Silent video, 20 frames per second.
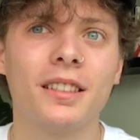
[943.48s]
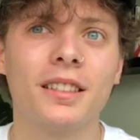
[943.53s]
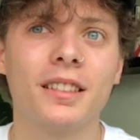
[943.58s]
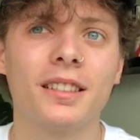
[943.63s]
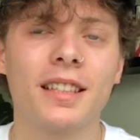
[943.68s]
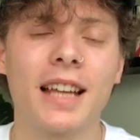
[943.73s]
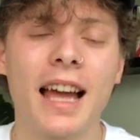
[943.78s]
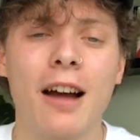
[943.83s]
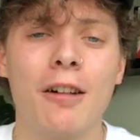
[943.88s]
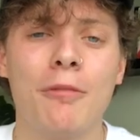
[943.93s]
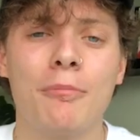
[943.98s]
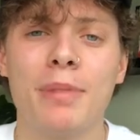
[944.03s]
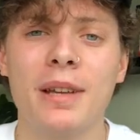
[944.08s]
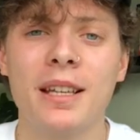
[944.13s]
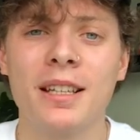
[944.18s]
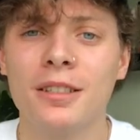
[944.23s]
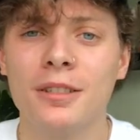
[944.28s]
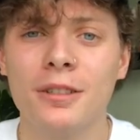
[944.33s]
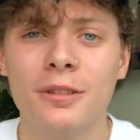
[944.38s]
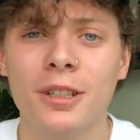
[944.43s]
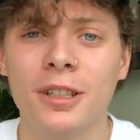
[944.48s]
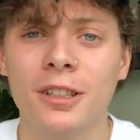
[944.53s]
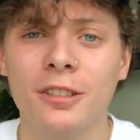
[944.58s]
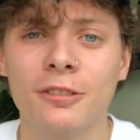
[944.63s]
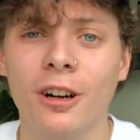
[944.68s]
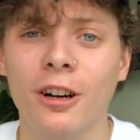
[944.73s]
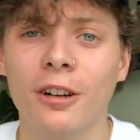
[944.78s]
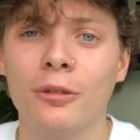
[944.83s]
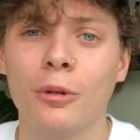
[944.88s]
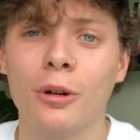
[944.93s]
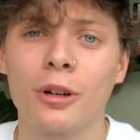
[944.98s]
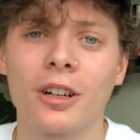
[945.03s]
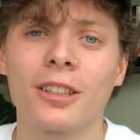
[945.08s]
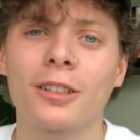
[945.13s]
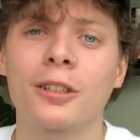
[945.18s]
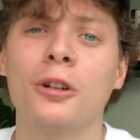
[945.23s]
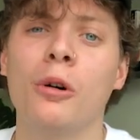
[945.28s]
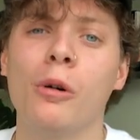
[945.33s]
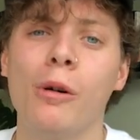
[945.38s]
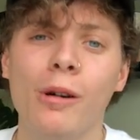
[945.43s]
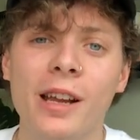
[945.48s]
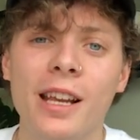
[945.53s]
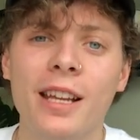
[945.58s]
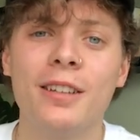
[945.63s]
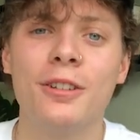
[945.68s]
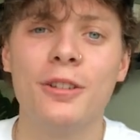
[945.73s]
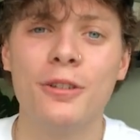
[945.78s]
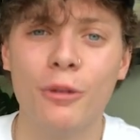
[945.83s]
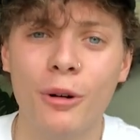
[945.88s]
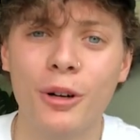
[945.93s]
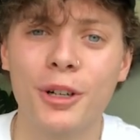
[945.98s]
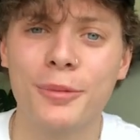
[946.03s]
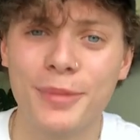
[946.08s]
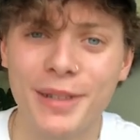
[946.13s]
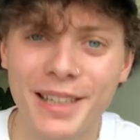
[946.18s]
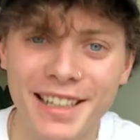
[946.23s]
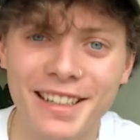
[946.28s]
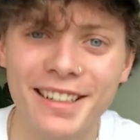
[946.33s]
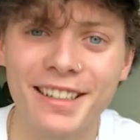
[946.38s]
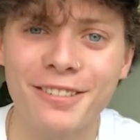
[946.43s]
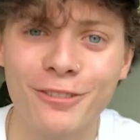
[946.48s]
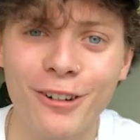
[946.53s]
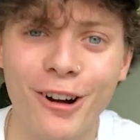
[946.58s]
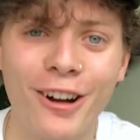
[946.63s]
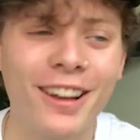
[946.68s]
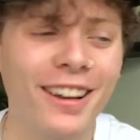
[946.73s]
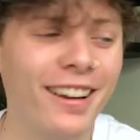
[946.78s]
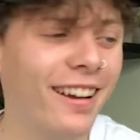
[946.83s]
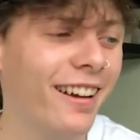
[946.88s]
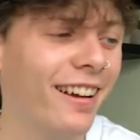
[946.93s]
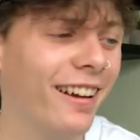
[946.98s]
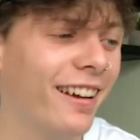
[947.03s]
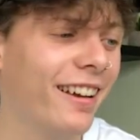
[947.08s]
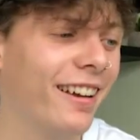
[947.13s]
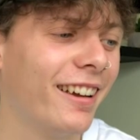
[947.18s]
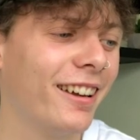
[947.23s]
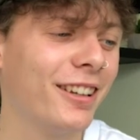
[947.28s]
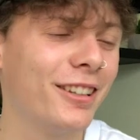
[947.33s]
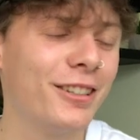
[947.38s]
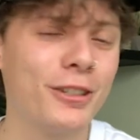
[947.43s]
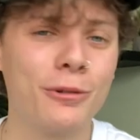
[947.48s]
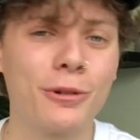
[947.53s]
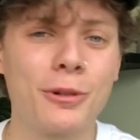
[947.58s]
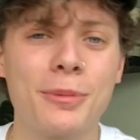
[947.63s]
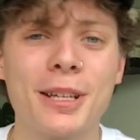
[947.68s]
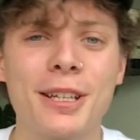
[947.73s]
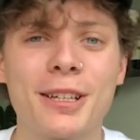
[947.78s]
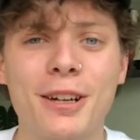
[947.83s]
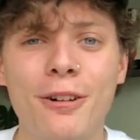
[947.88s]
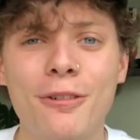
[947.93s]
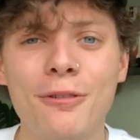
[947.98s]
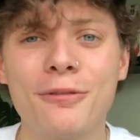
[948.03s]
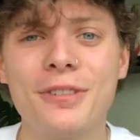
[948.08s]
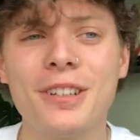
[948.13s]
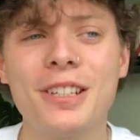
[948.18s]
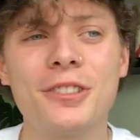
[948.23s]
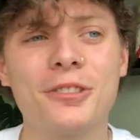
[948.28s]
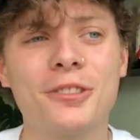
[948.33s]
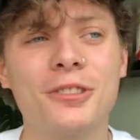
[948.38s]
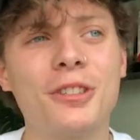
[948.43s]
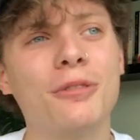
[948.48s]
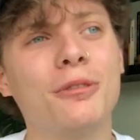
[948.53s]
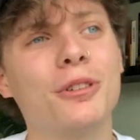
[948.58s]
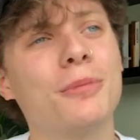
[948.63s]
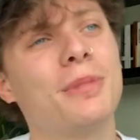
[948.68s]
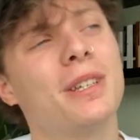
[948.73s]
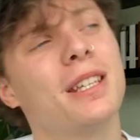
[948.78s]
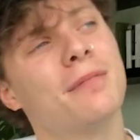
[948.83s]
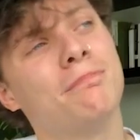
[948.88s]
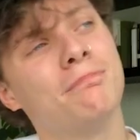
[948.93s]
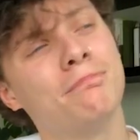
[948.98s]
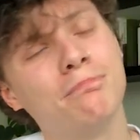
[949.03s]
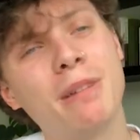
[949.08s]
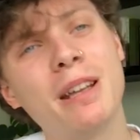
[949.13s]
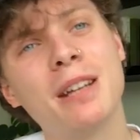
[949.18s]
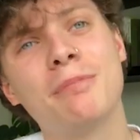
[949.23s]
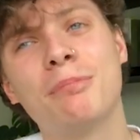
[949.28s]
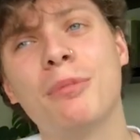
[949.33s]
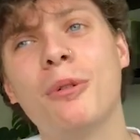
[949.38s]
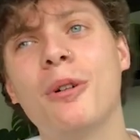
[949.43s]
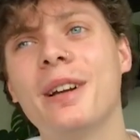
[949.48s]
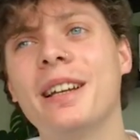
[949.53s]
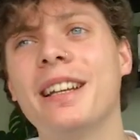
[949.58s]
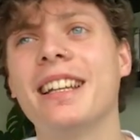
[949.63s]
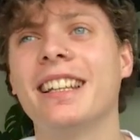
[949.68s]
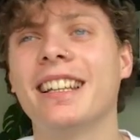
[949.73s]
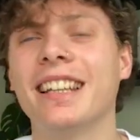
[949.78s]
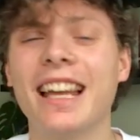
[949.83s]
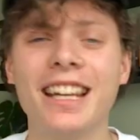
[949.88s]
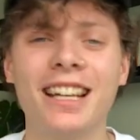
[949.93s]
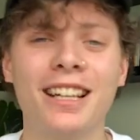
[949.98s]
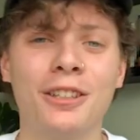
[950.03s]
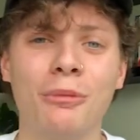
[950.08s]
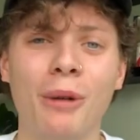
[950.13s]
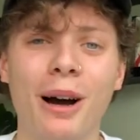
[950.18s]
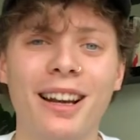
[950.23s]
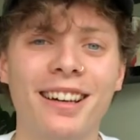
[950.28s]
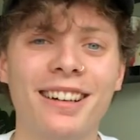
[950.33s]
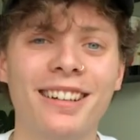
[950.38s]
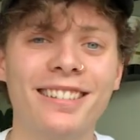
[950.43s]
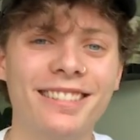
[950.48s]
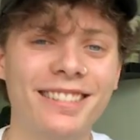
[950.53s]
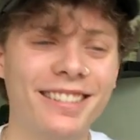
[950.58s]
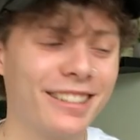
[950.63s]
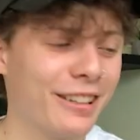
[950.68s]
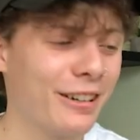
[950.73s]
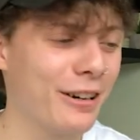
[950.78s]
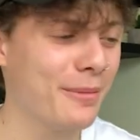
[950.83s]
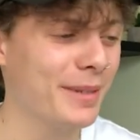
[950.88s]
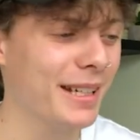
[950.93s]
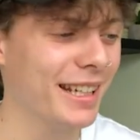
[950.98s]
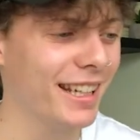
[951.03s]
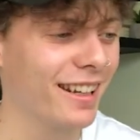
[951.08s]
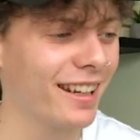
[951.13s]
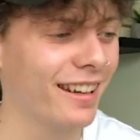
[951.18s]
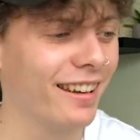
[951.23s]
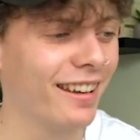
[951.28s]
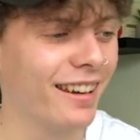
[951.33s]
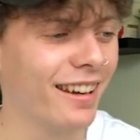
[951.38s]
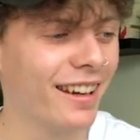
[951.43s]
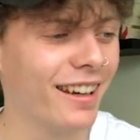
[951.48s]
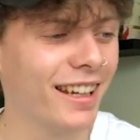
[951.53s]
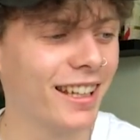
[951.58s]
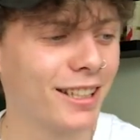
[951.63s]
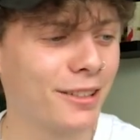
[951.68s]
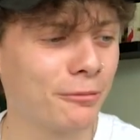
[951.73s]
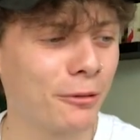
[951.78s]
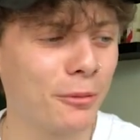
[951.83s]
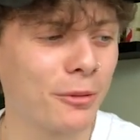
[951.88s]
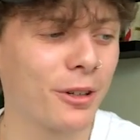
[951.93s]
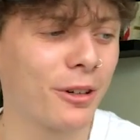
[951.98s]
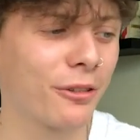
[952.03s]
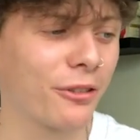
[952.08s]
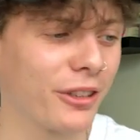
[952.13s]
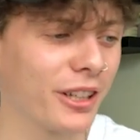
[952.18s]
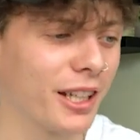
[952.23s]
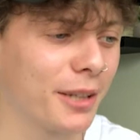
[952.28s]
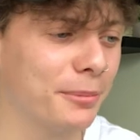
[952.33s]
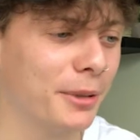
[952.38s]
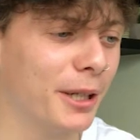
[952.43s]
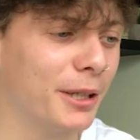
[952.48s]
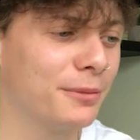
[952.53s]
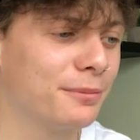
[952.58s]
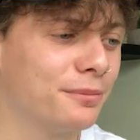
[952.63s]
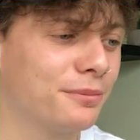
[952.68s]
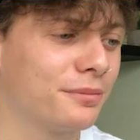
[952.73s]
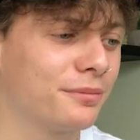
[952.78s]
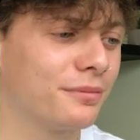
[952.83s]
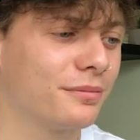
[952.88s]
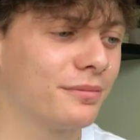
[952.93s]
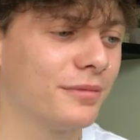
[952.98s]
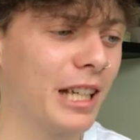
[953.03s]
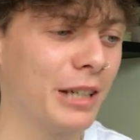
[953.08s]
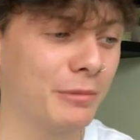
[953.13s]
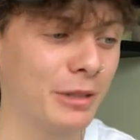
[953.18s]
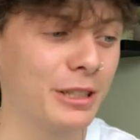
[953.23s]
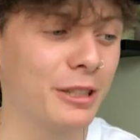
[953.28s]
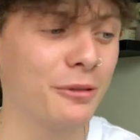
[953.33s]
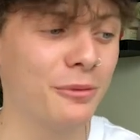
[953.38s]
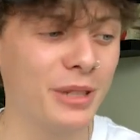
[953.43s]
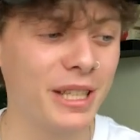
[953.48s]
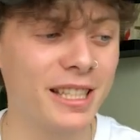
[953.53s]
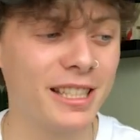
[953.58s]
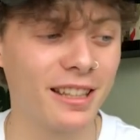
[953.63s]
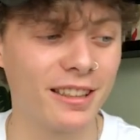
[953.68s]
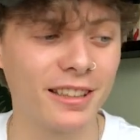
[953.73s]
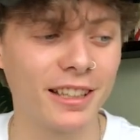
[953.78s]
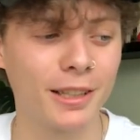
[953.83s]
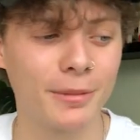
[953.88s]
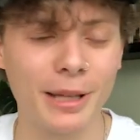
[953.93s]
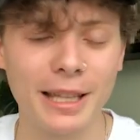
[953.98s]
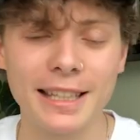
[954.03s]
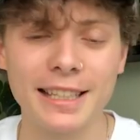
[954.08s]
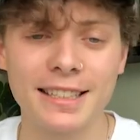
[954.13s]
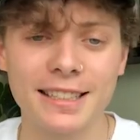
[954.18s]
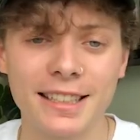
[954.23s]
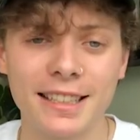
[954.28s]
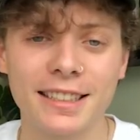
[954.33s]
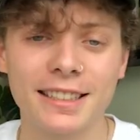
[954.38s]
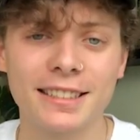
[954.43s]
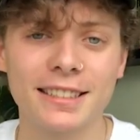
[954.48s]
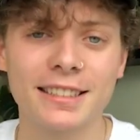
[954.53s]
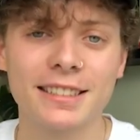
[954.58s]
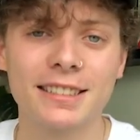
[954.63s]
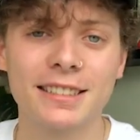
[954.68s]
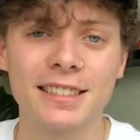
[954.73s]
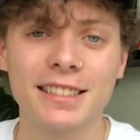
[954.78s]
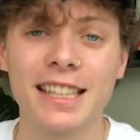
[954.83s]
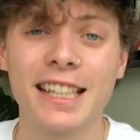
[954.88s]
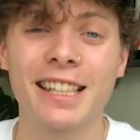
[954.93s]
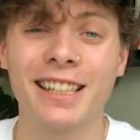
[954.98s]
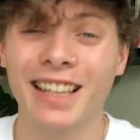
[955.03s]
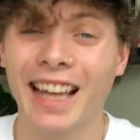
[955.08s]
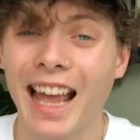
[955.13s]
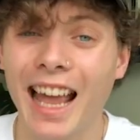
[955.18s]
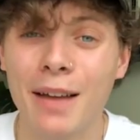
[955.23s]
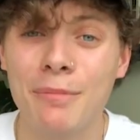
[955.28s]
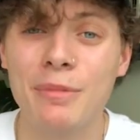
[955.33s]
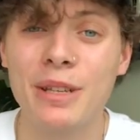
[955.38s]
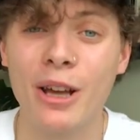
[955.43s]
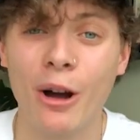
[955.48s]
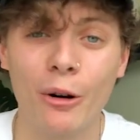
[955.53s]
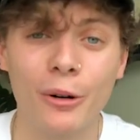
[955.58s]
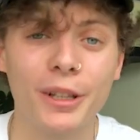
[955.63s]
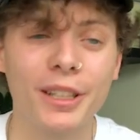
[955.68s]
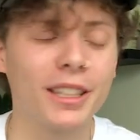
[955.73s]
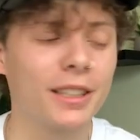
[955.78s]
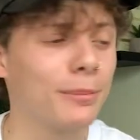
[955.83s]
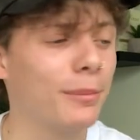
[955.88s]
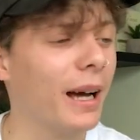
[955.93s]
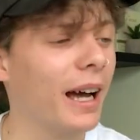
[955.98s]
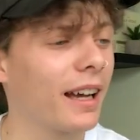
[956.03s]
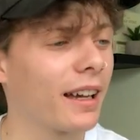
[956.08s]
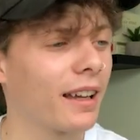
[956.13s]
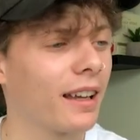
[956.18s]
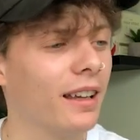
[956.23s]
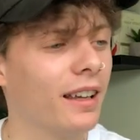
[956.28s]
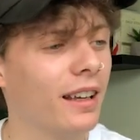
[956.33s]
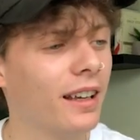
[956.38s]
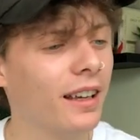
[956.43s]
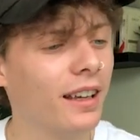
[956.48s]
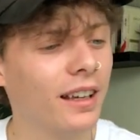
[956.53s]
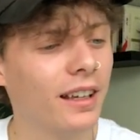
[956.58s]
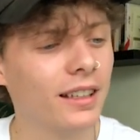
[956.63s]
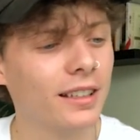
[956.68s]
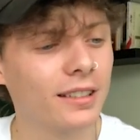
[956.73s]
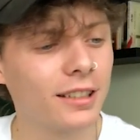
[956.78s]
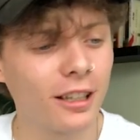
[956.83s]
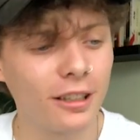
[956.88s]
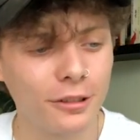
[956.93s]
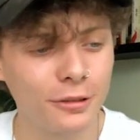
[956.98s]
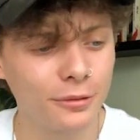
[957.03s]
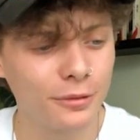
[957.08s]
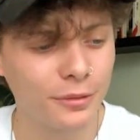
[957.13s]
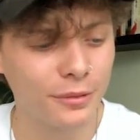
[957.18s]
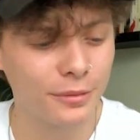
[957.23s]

So how big are you going to grow? What kind of koi do you want to be, right? Do you want to be a goldfish or do you want to be a big boy lake dweller? You know what I mean? That's what we've got to think about. And we do need to think about these things because they can be holding us back. So